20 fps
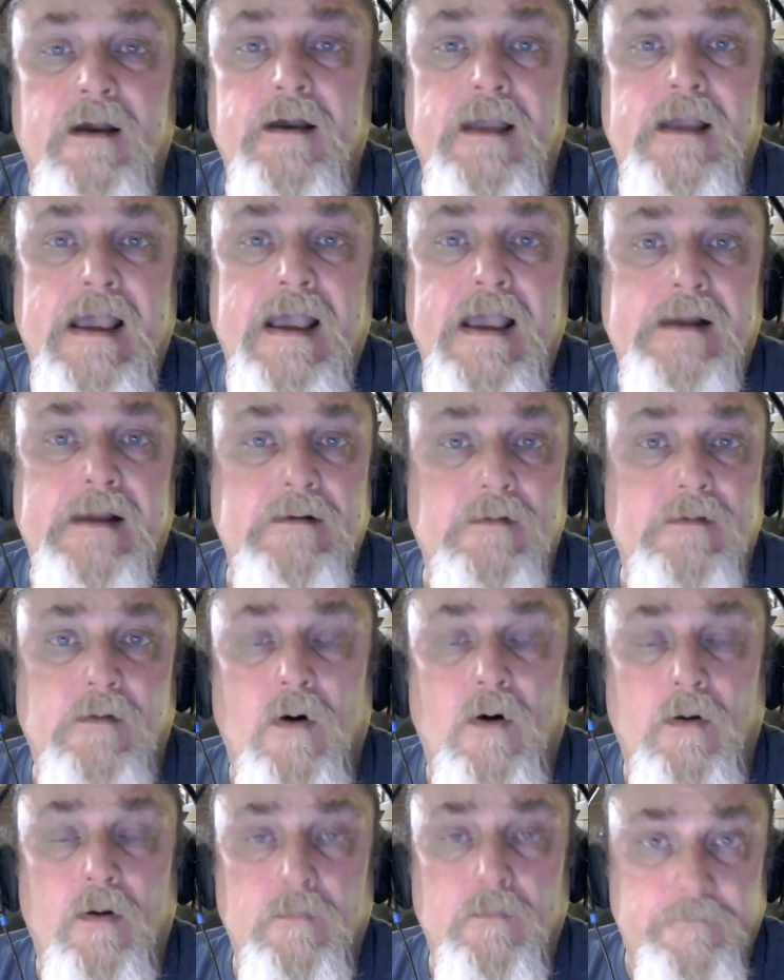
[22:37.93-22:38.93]
at
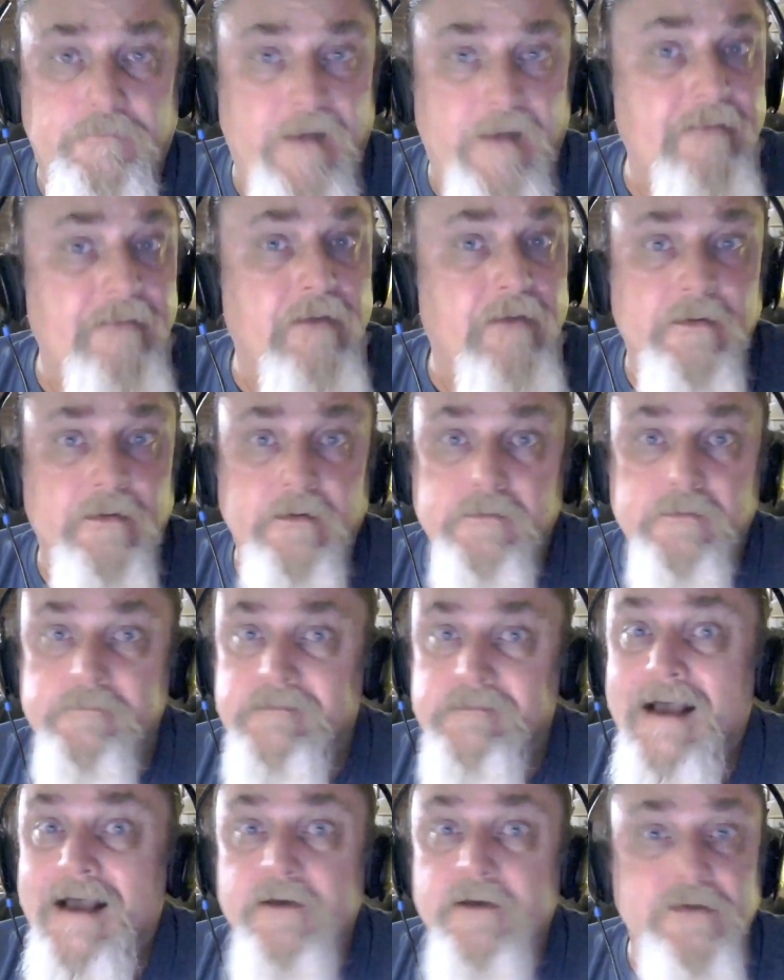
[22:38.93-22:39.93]

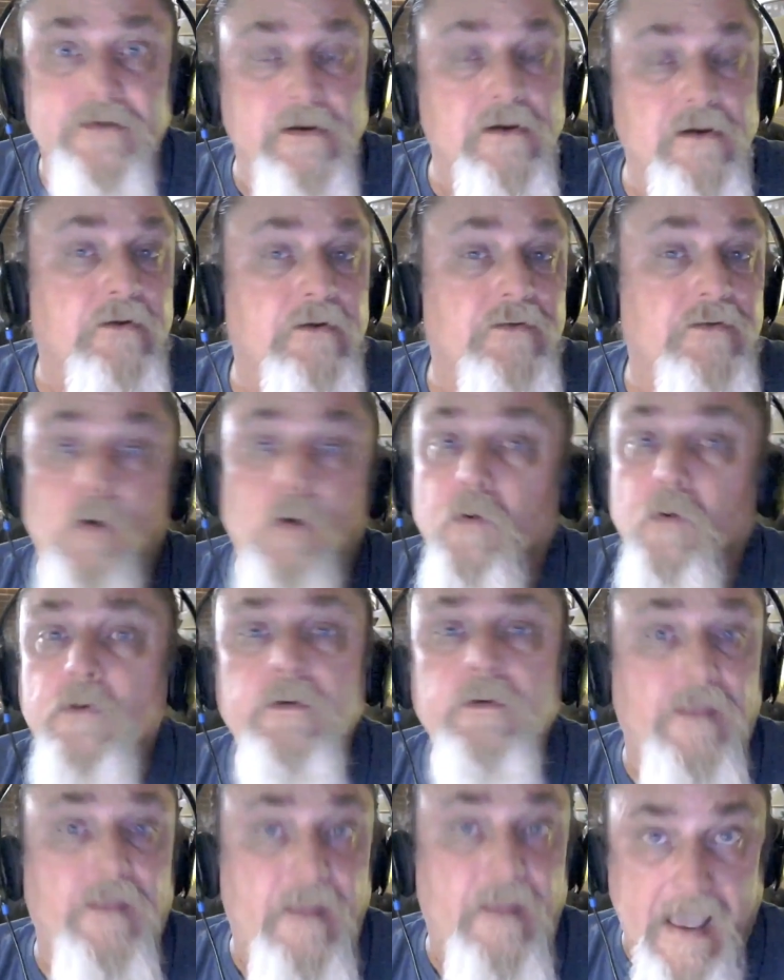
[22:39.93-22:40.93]
500,000 years
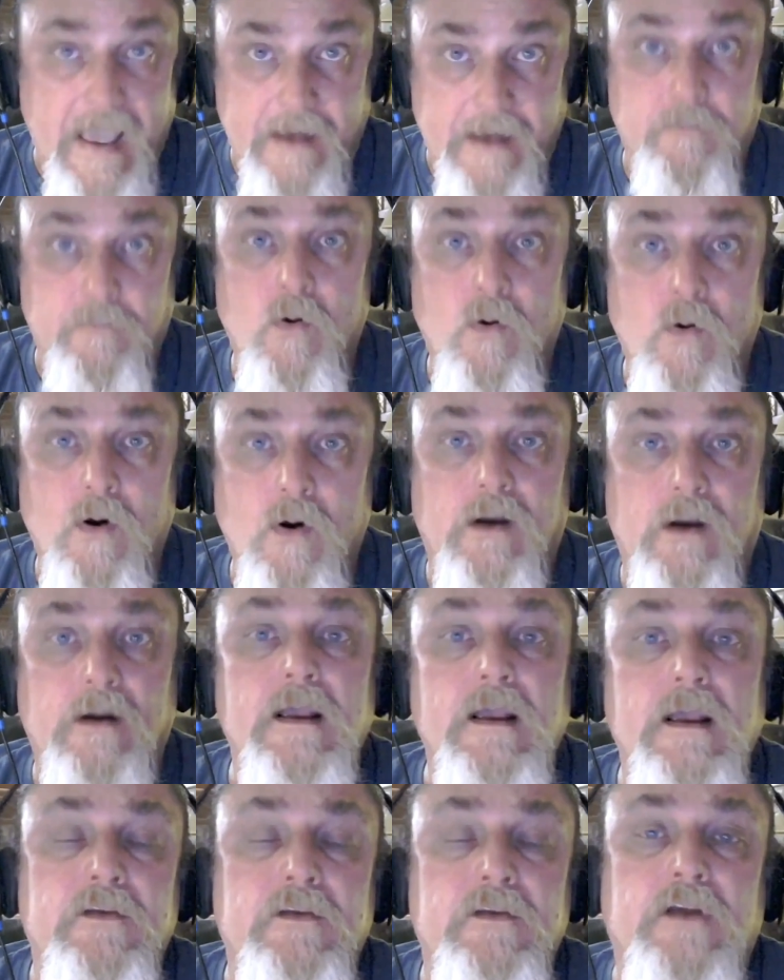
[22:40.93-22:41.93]
older than that or more.
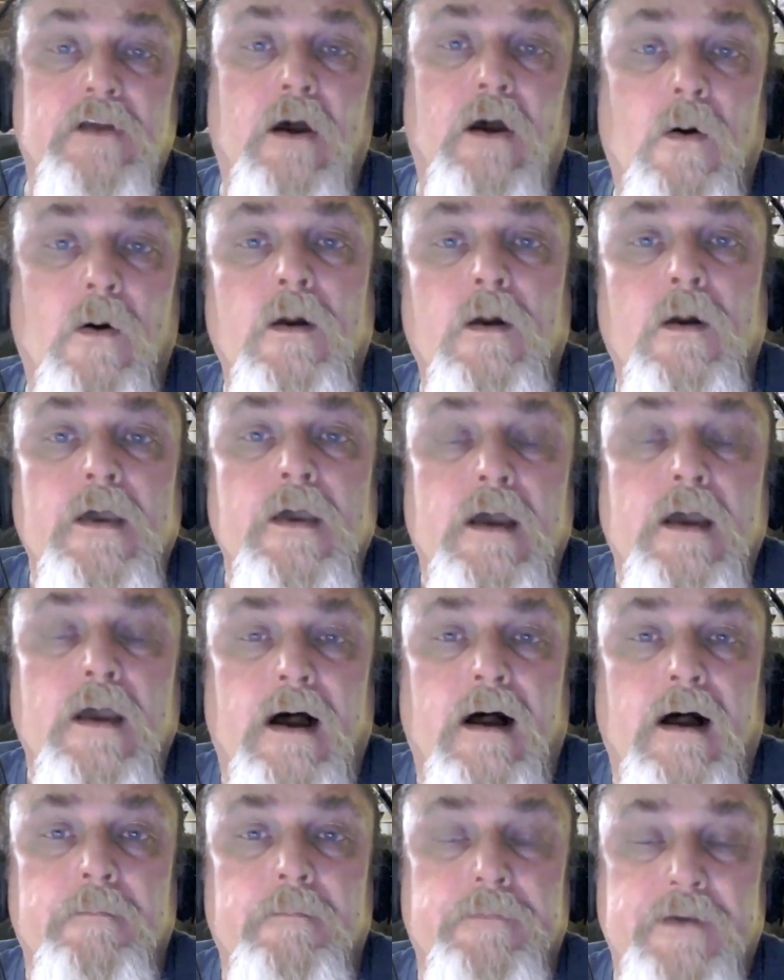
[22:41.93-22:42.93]
So
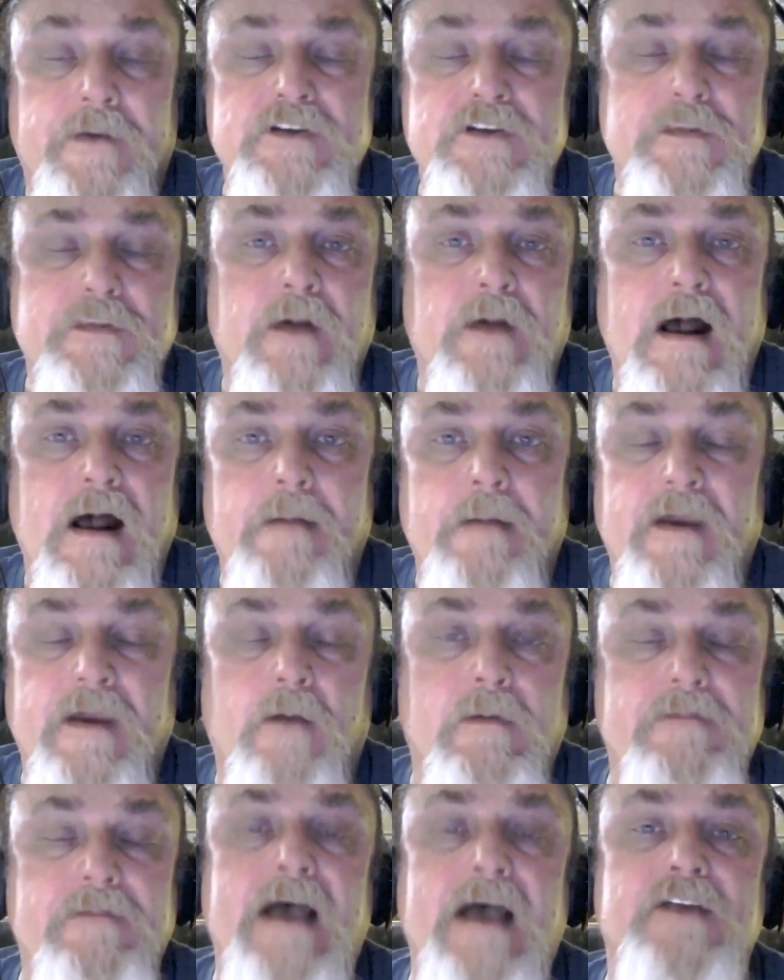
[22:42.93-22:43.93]
um, there's the problem there.
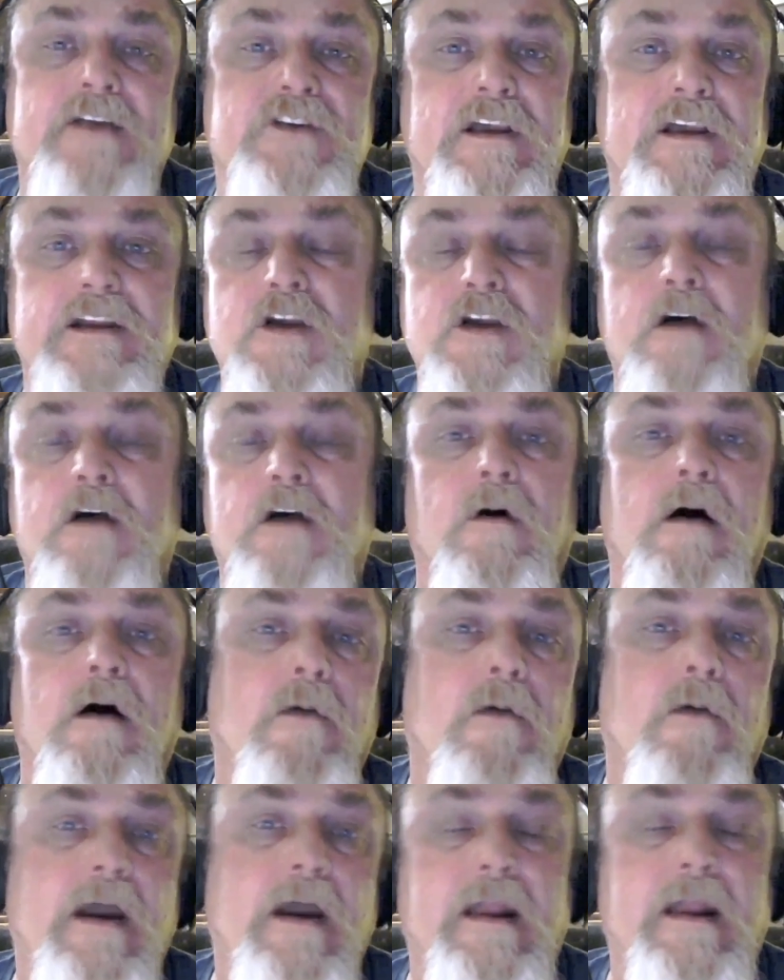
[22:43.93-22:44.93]
We've got genus Homo
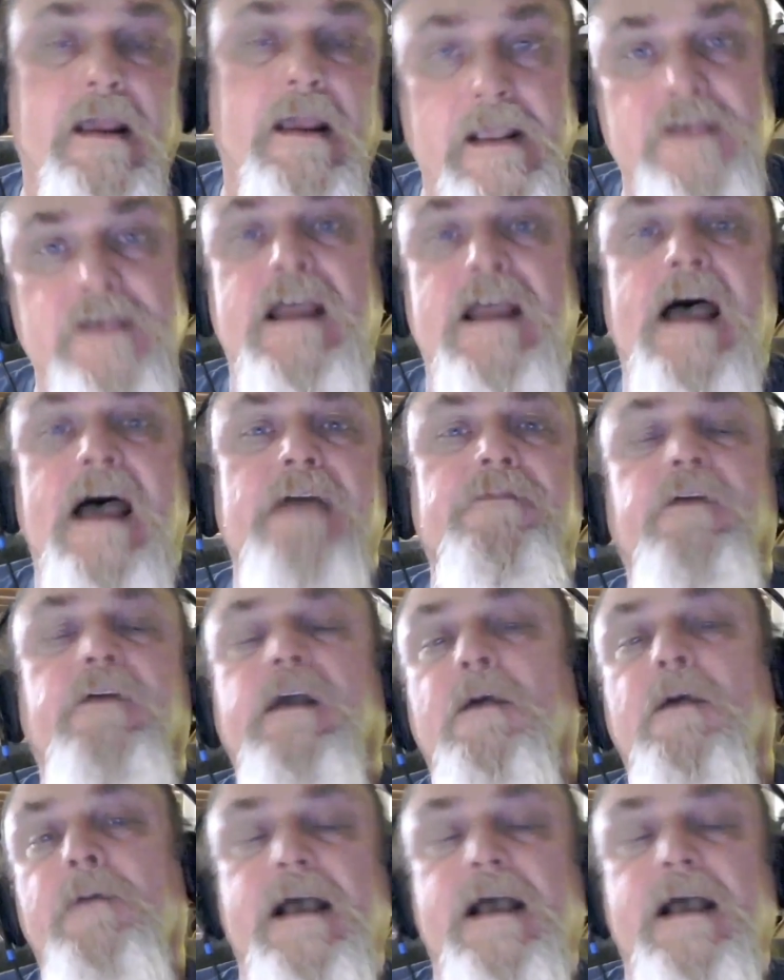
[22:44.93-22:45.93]
already in East
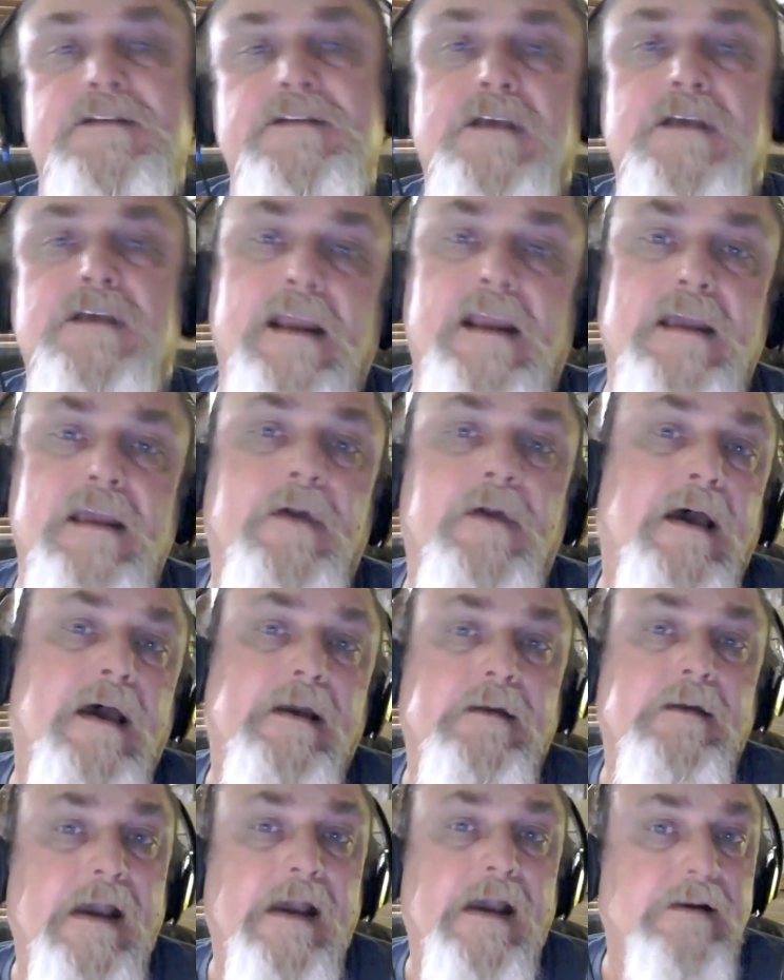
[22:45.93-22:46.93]
Africa. We got Sediba at,
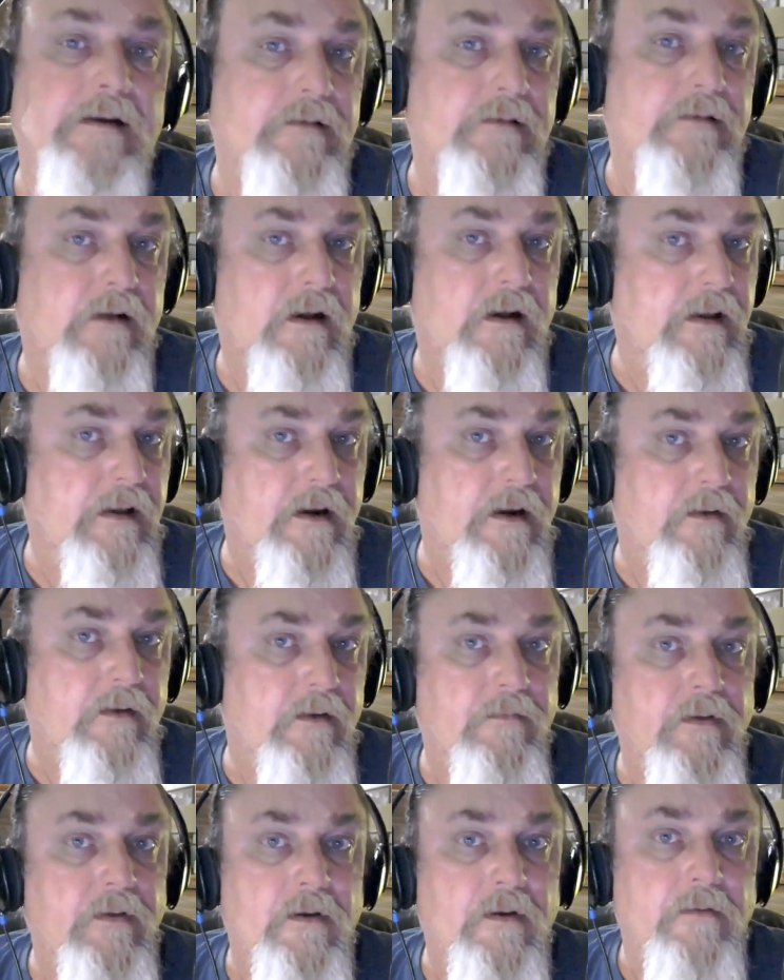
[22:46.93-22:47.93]
at you
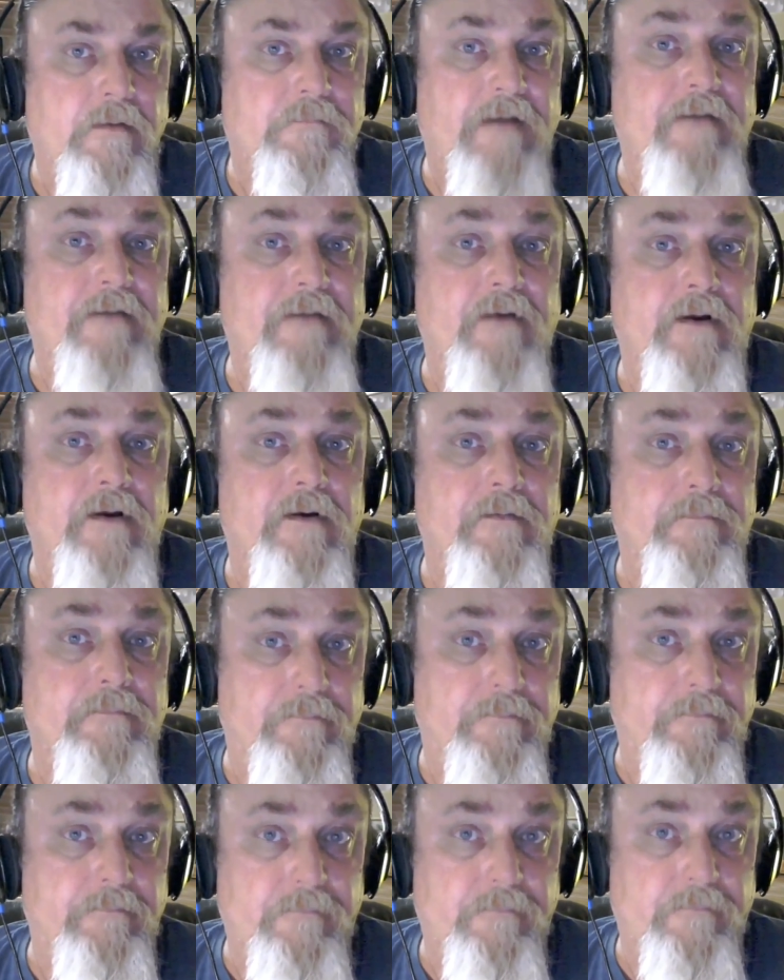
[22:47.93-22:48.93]
know,
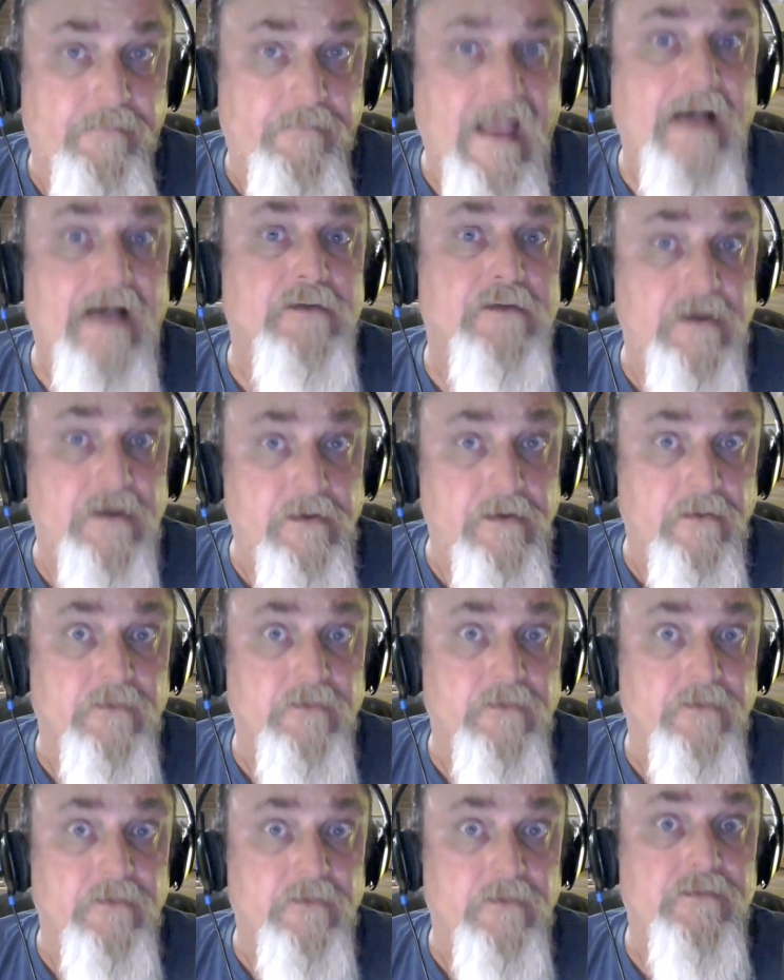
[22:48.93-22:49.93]
500,000
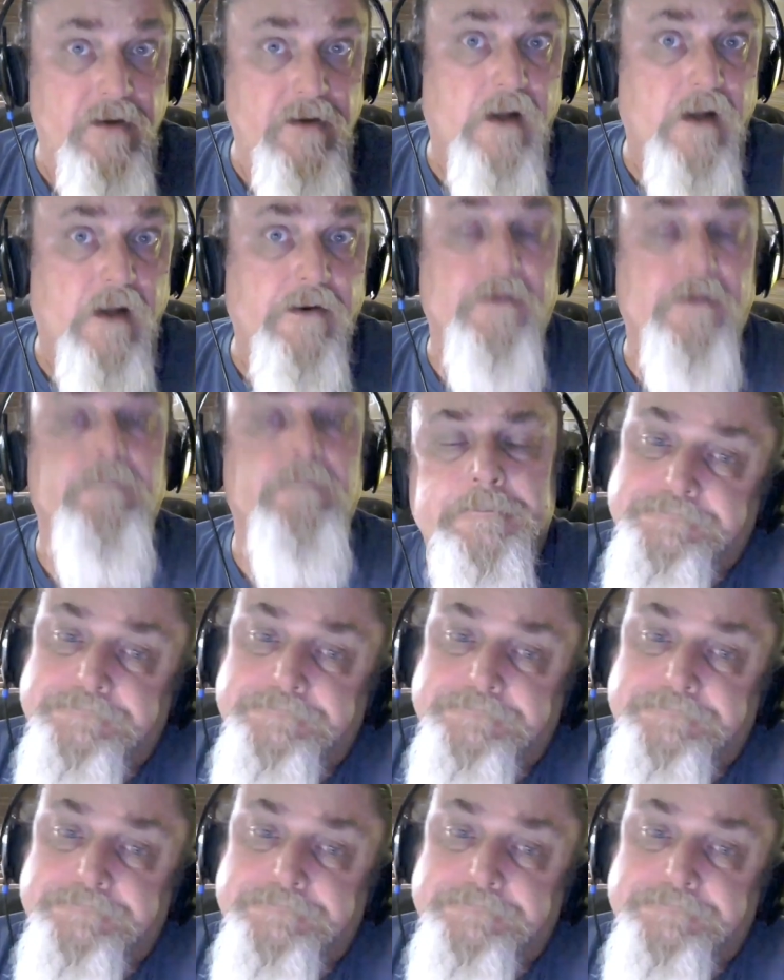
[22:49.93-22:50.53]
years younger.